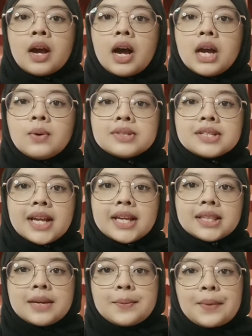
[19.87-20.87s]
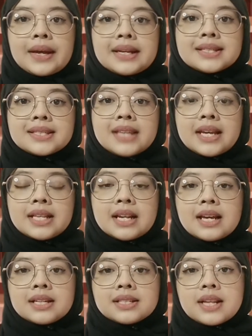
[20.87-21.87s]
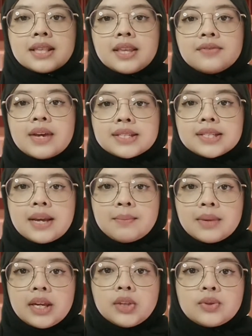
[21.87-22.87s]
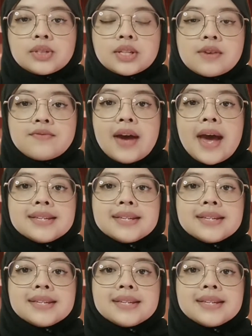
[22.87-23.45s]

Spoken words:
I was elected by the State Legislative Assembly to serve